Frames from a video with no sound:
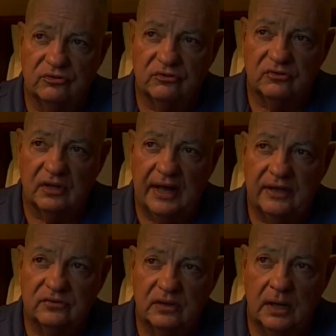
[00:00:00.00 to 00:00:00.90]
since the
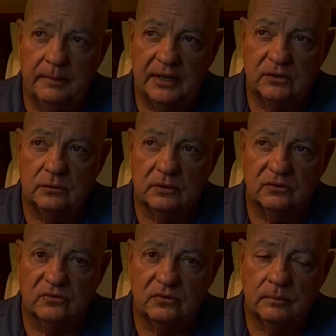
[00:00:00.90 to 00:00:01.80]
last combat
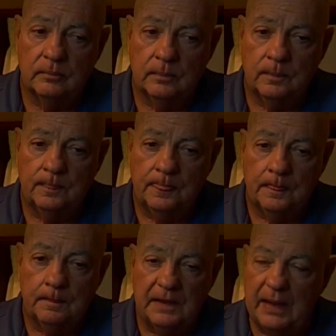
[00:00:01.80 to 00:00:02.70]
units
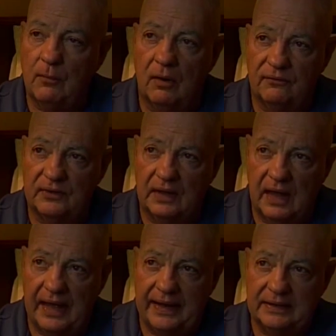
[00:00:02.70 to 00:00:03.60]
came off the
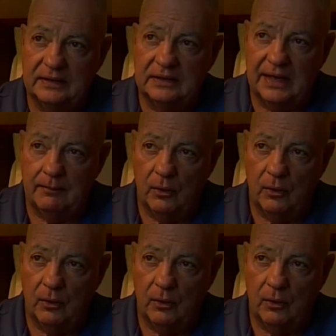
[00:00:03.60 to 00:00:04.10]
line and came